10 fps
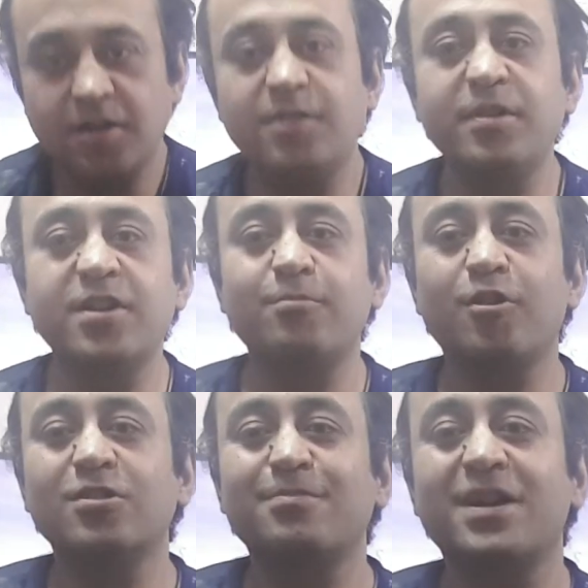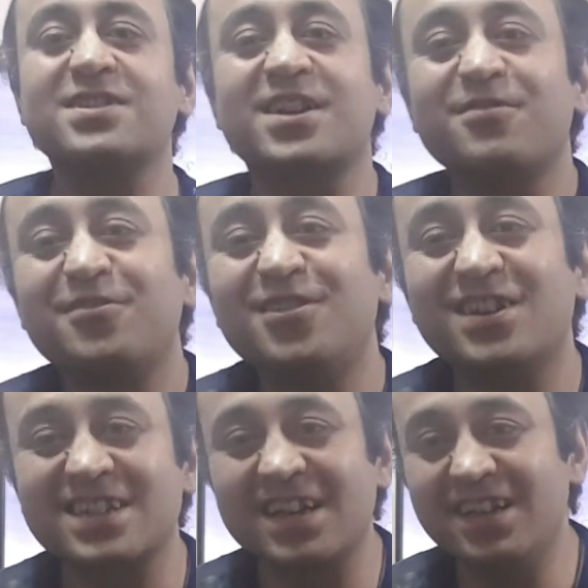let me keep all the parts
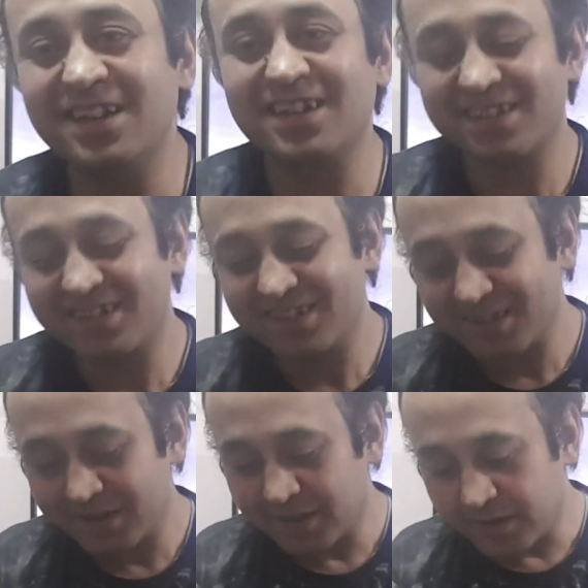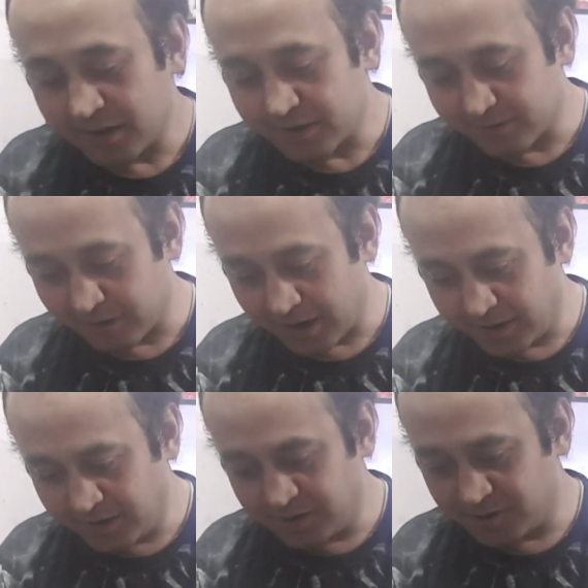carefully aside. So
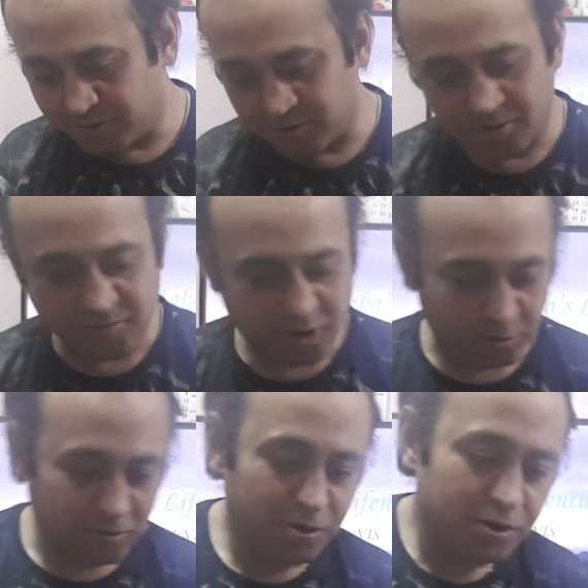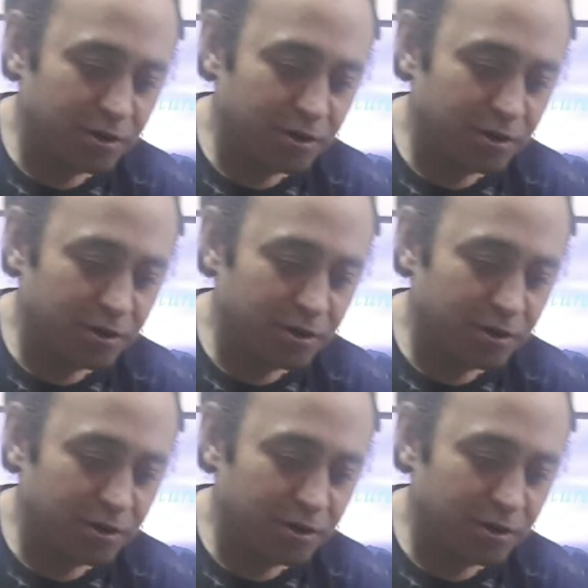I think this should come out.